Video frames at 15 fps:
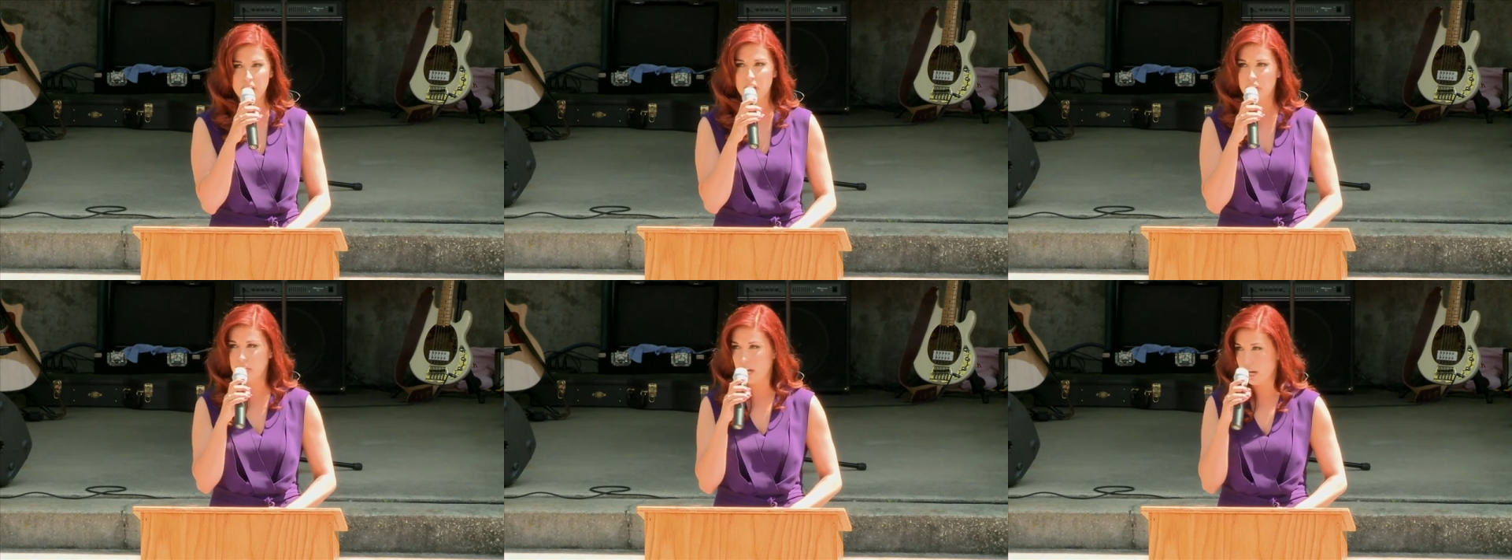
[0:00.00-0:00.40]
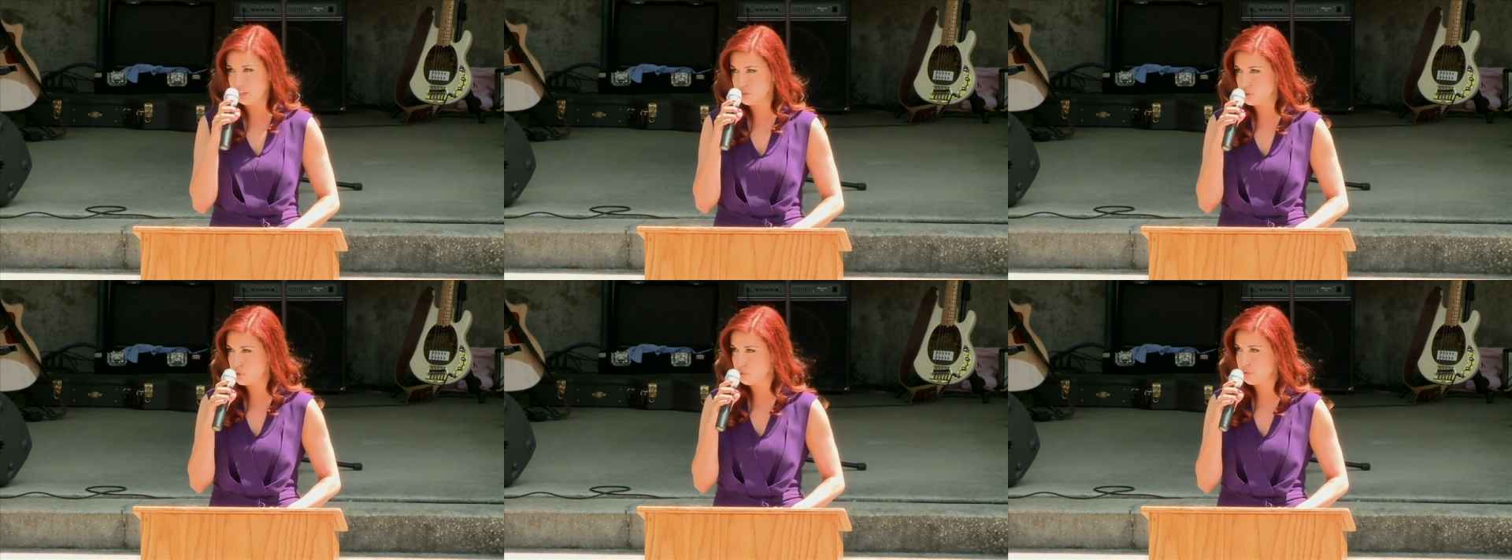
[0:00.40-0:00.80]
A
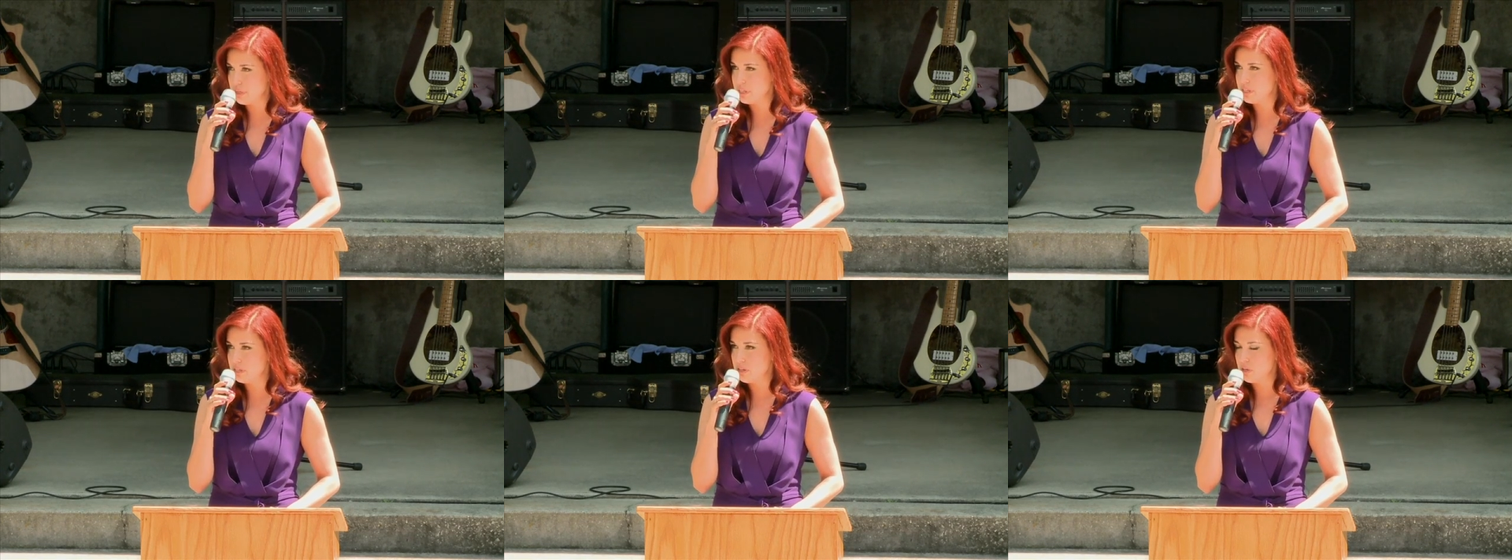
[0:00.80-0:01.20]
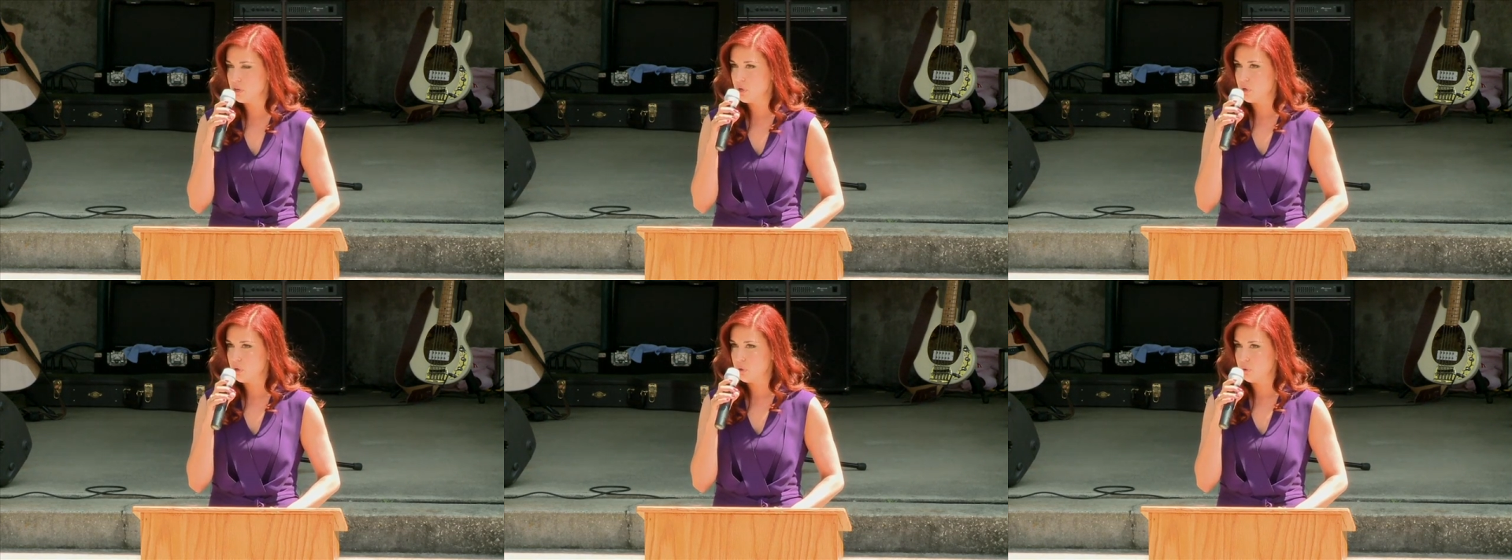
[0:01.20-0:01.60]
country
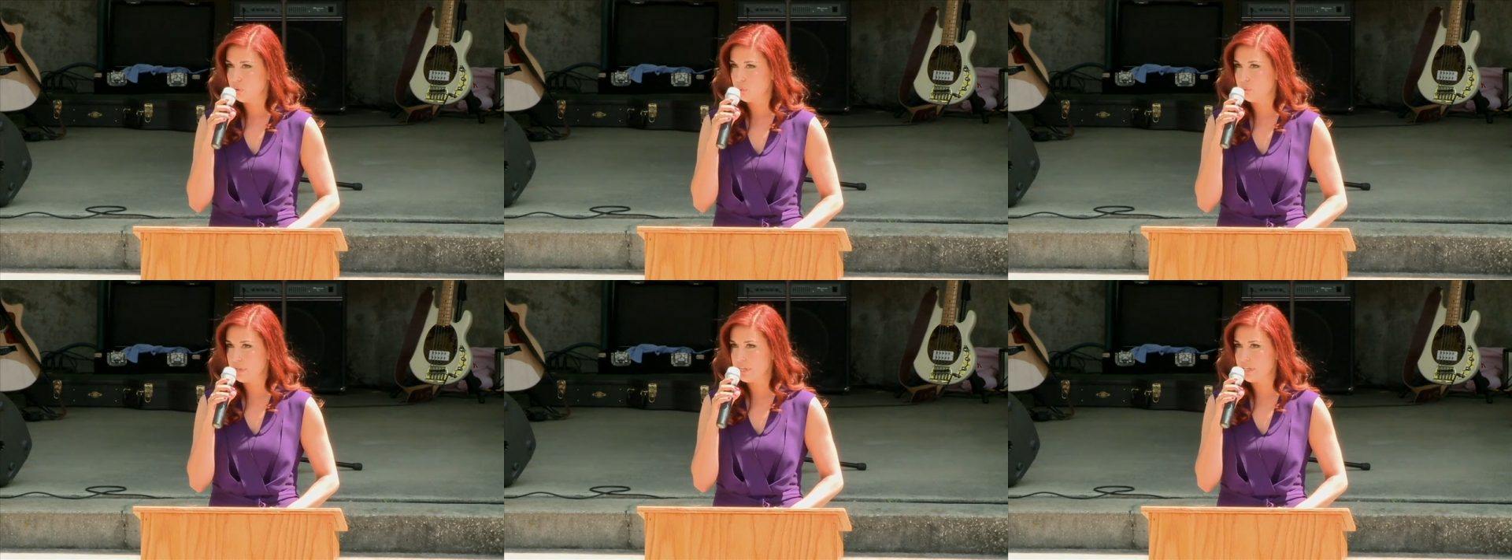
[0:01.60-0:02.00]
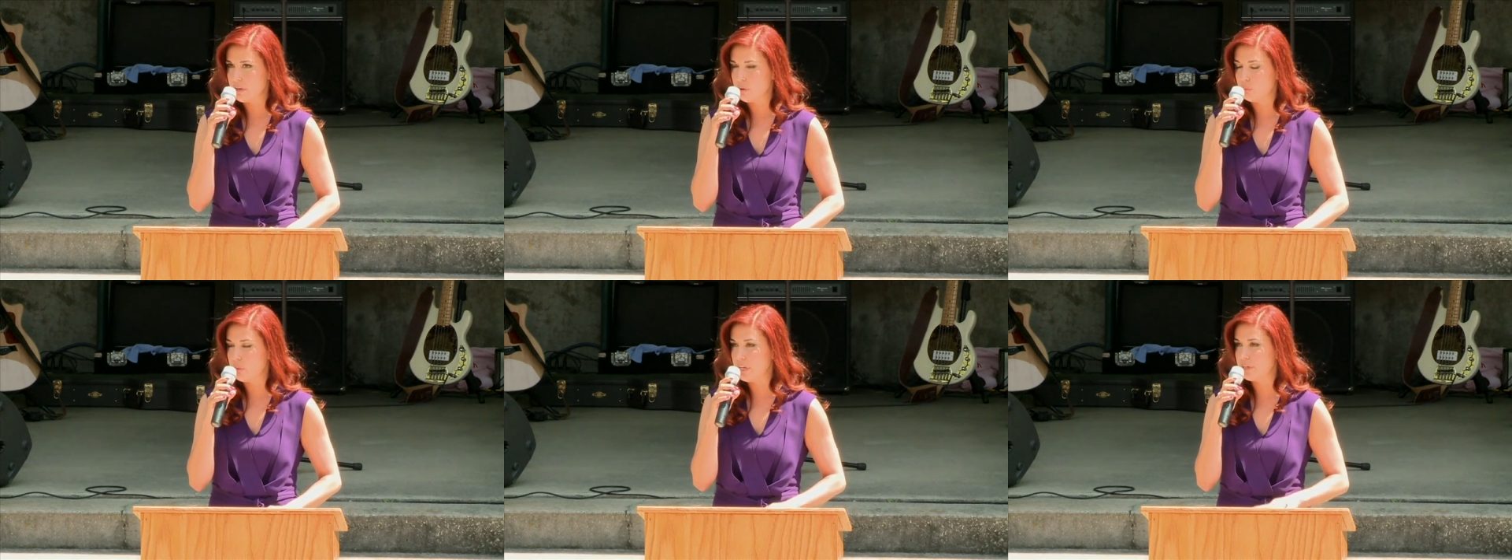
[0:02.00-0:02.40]
where